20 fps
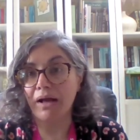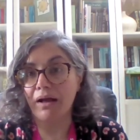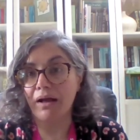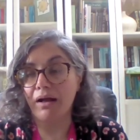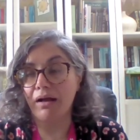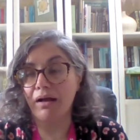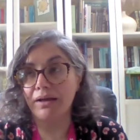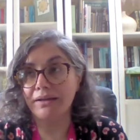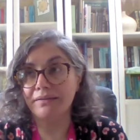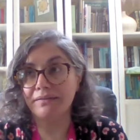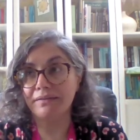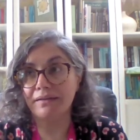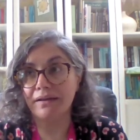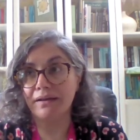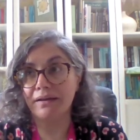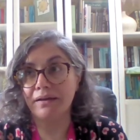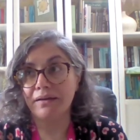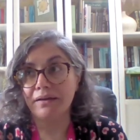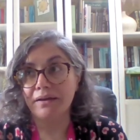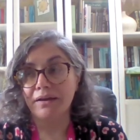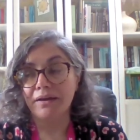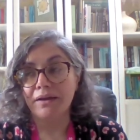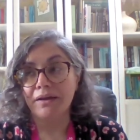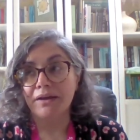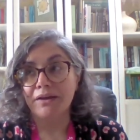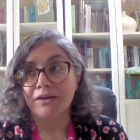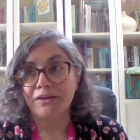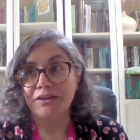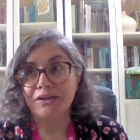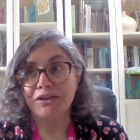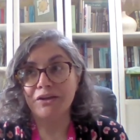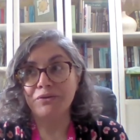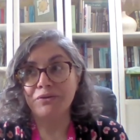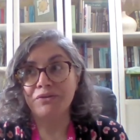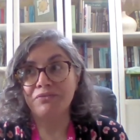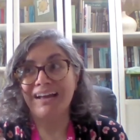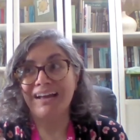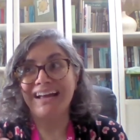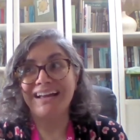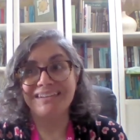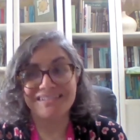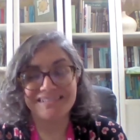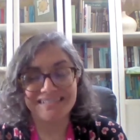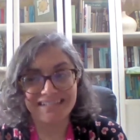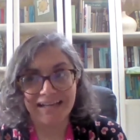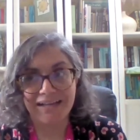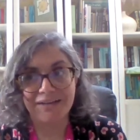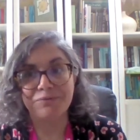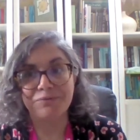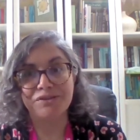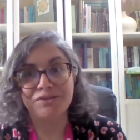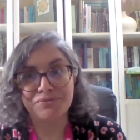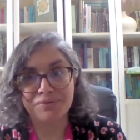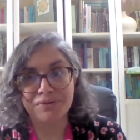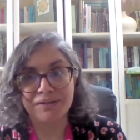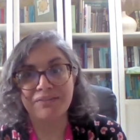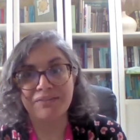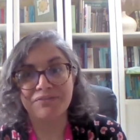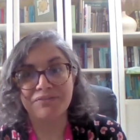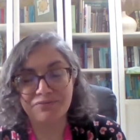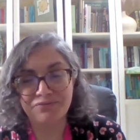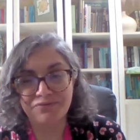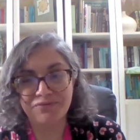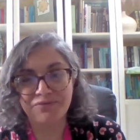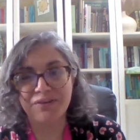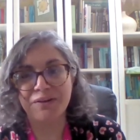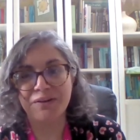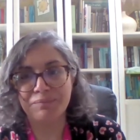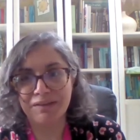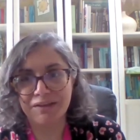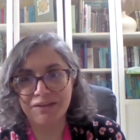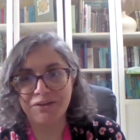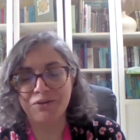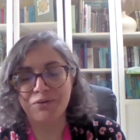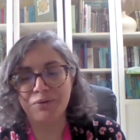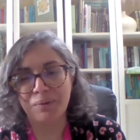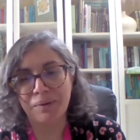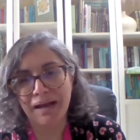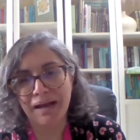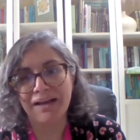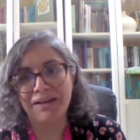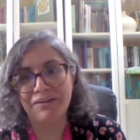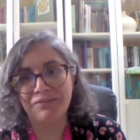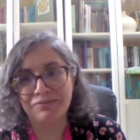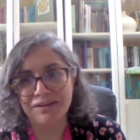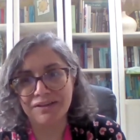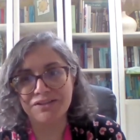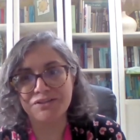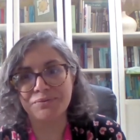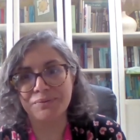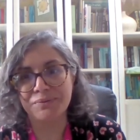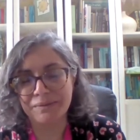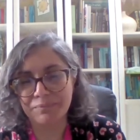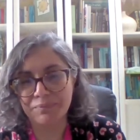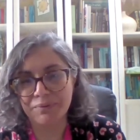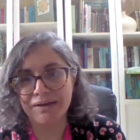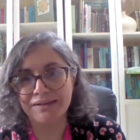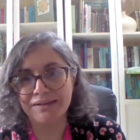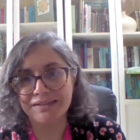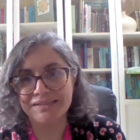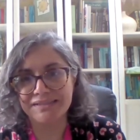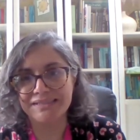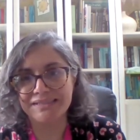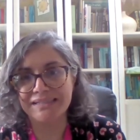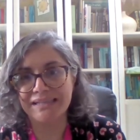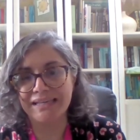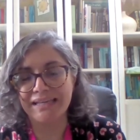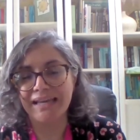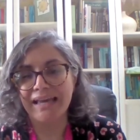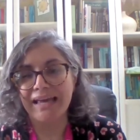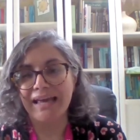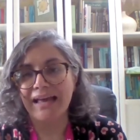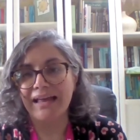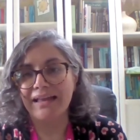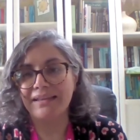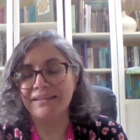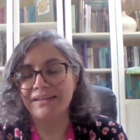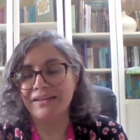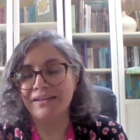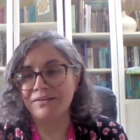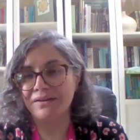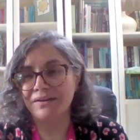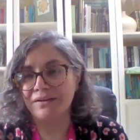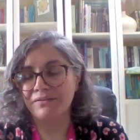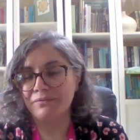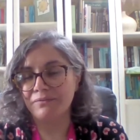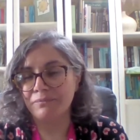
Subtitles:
either you've had a scan which will have confirmed that you have a twin pregnancy, and then